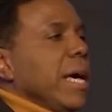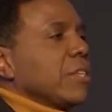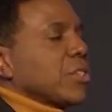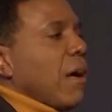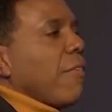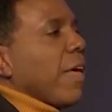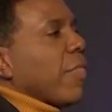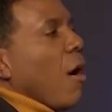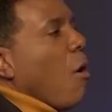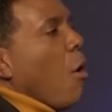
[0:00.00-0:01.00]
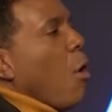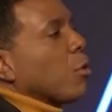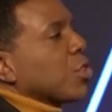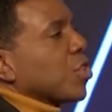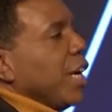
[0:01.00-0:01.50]
and saw that the
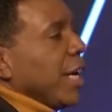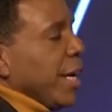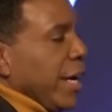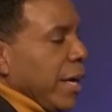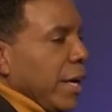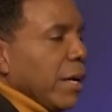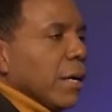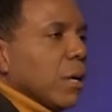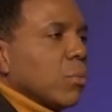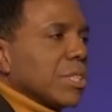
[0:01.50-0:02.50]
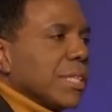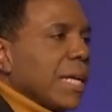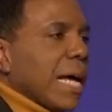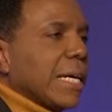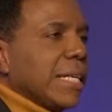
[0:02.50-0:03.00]
whole city was
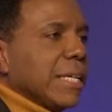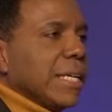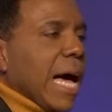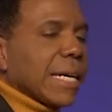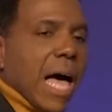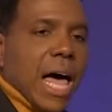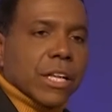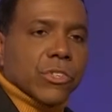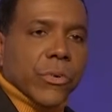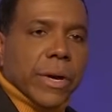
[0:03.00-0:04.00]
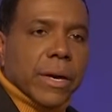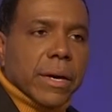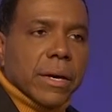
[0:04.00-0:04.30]
in idolatry.